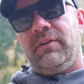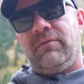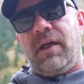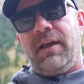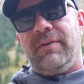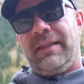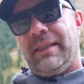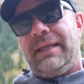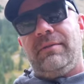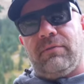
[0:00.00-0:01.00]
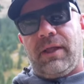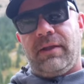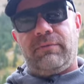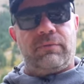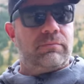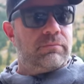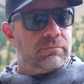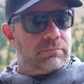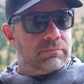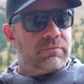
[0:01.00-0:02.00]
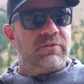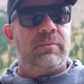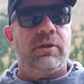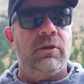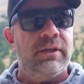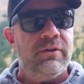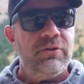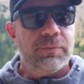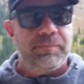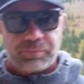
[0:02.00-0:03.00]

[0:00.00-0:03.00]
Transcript: of life and length of life. Something to look into.